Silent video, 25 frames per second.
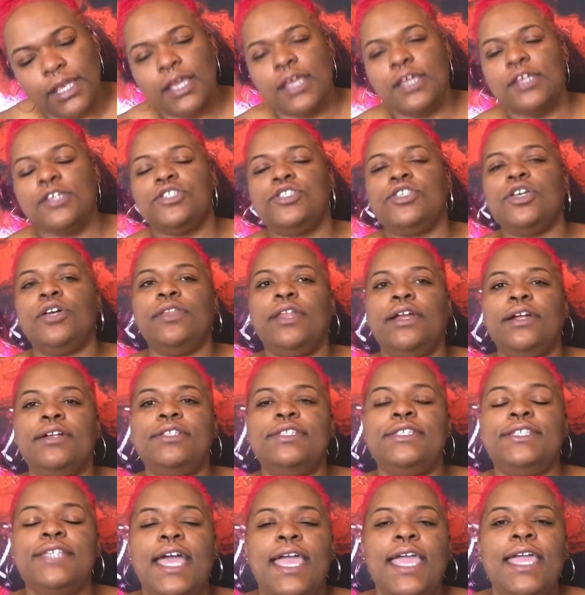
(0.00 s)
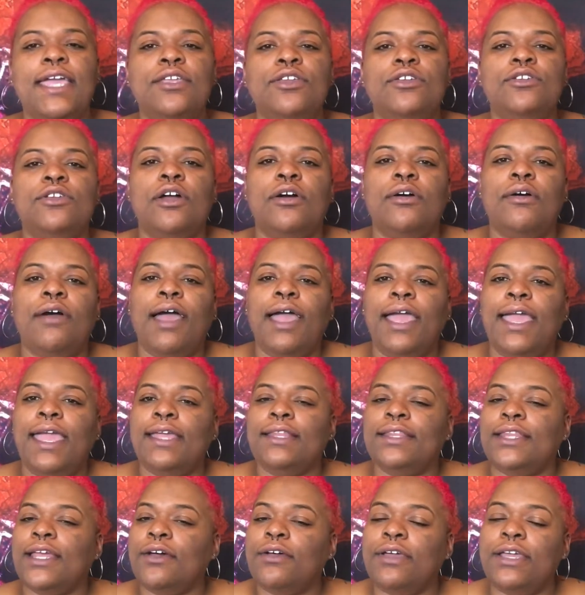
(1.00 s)
So they're saying, hey,
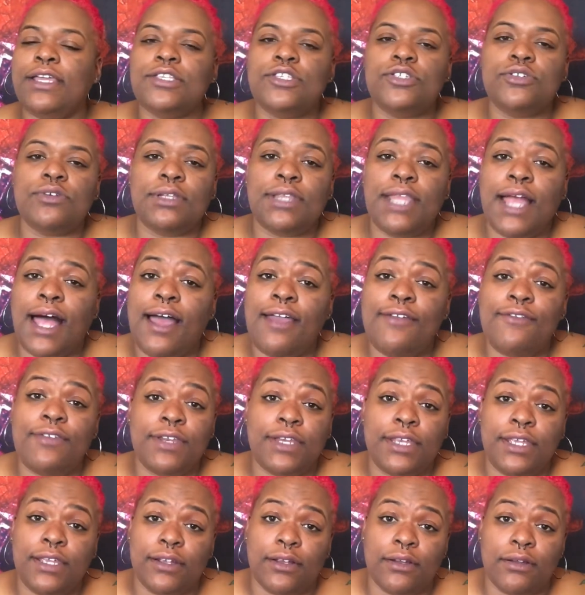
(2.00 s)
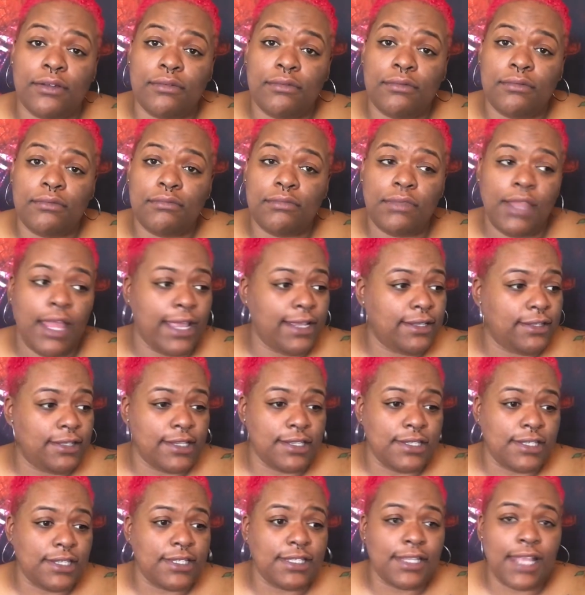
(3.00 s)
they'll eat you alive in here. Like,
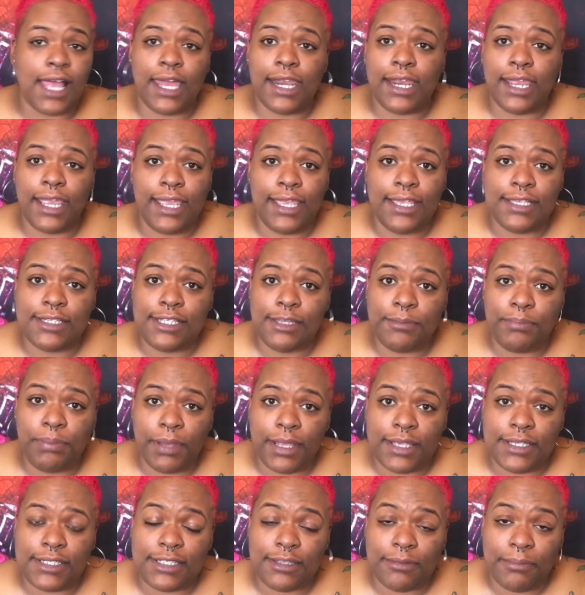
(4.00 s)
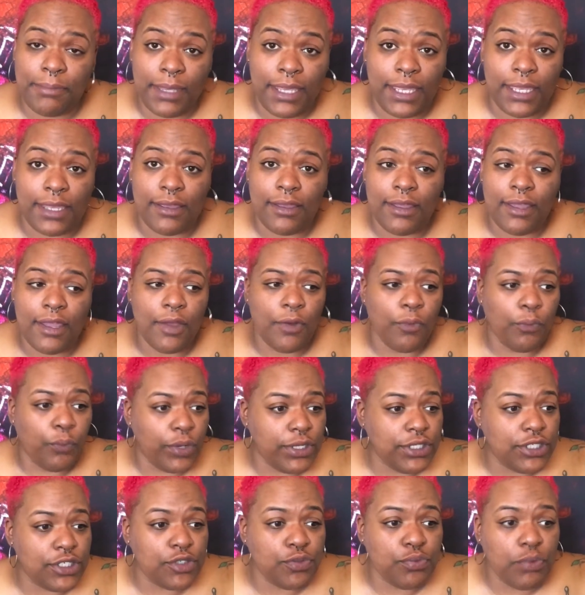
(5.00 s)
this is not an easy place to be. We
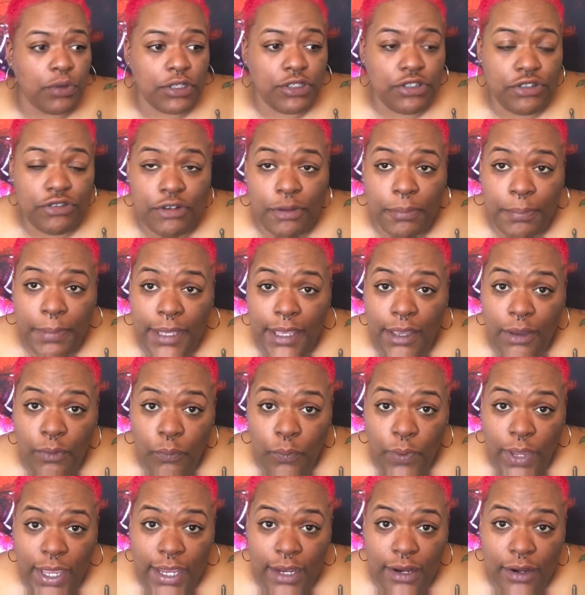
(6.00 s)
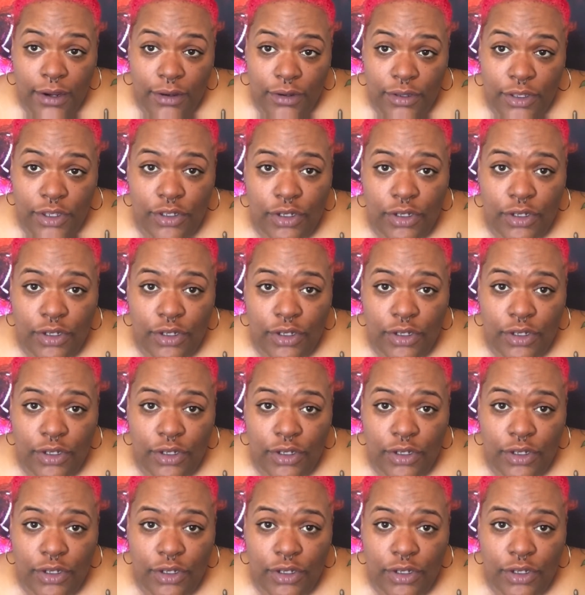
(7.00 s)
just want you to be aware.